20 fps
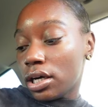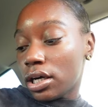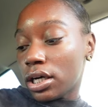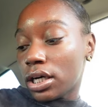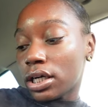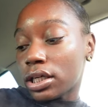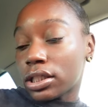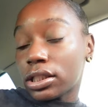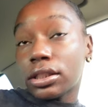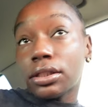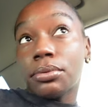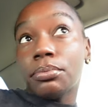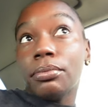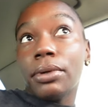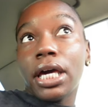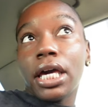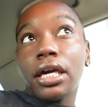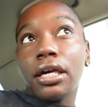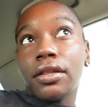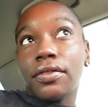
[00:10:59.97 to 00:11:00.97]
Um
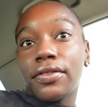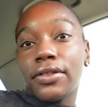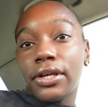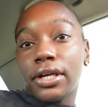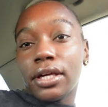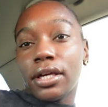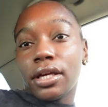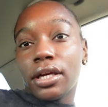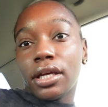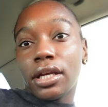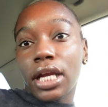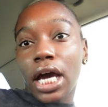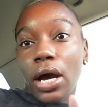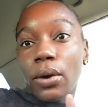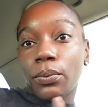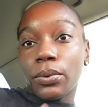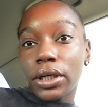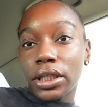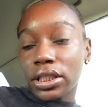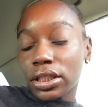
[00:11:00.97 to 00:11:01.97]
and then I
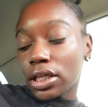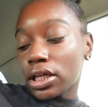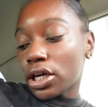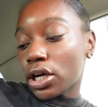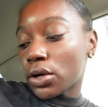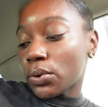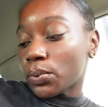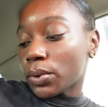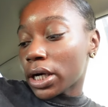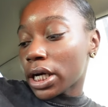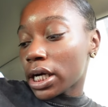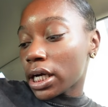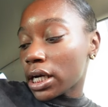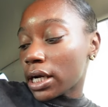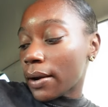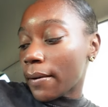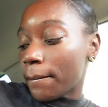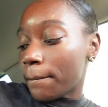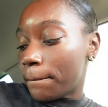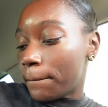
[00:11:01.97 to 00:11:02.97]
was gonna go to work,
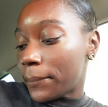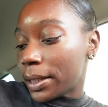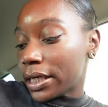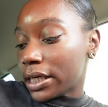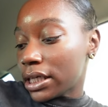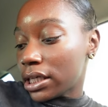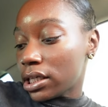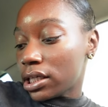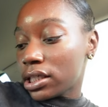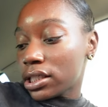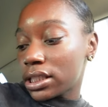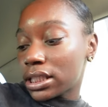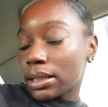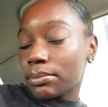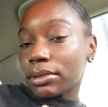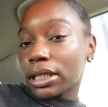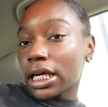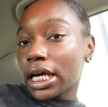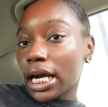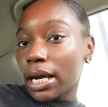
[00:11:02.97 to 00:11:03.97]
but
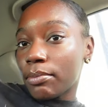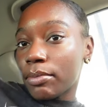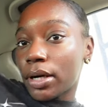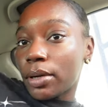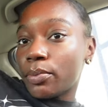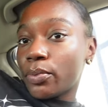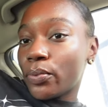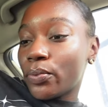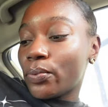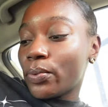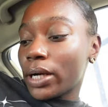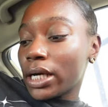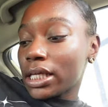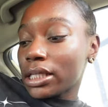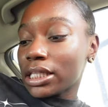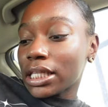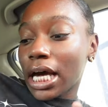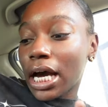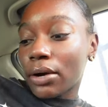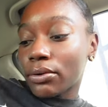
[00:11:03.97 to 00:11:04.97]
something came up
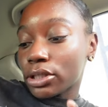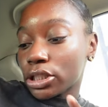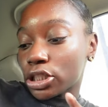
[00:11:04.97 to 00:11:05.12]
with our